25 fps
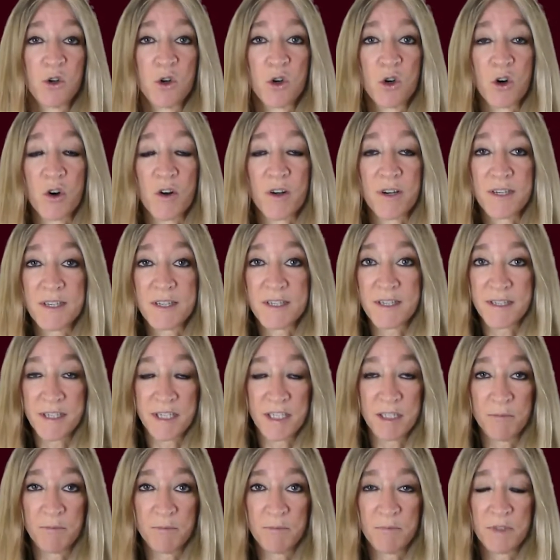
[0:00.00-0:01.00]
or
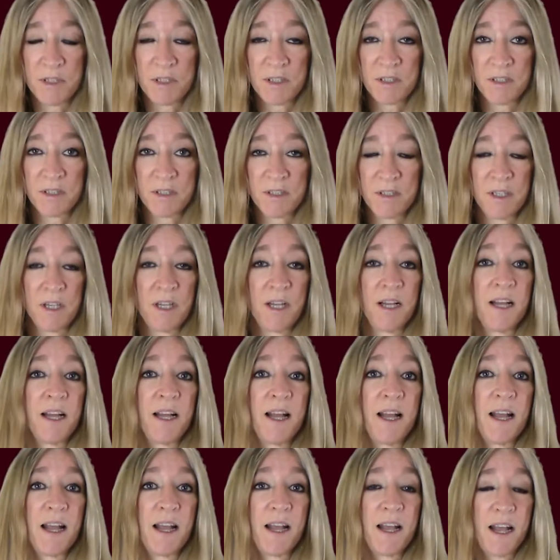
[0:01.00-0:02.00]
dim.
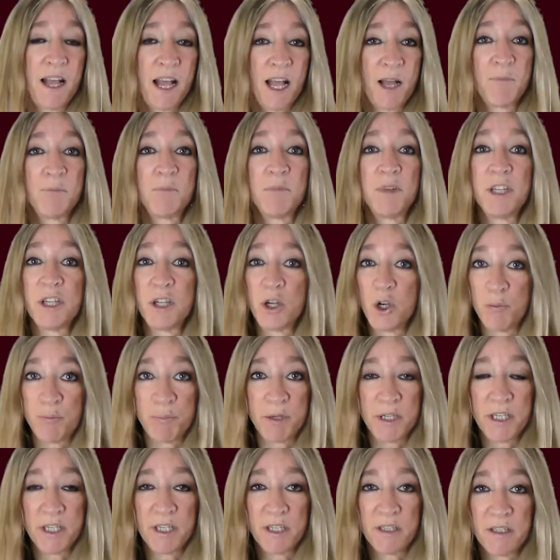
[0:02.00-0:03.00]

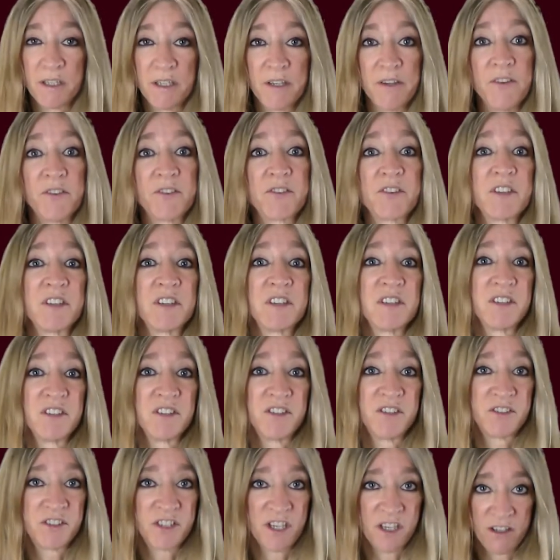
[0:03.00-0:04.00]
Amblyopia is
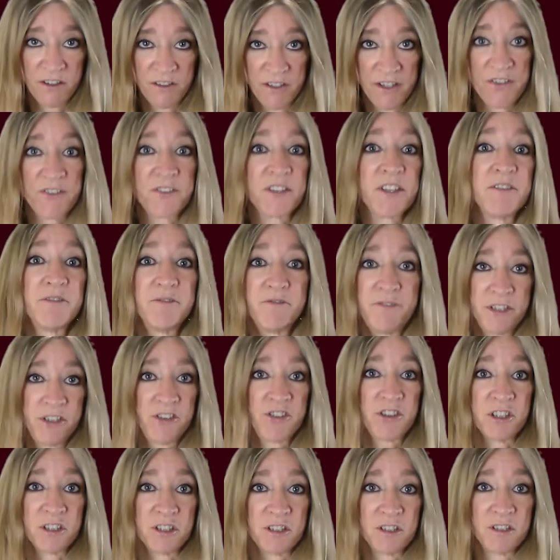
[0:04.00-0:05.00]
dullness of
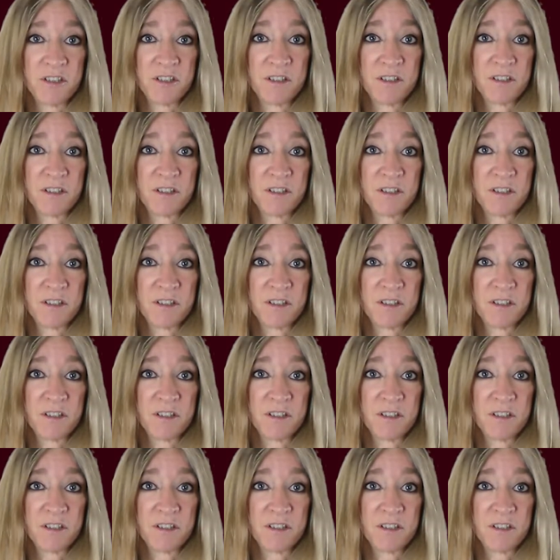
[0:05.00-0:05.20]
vision.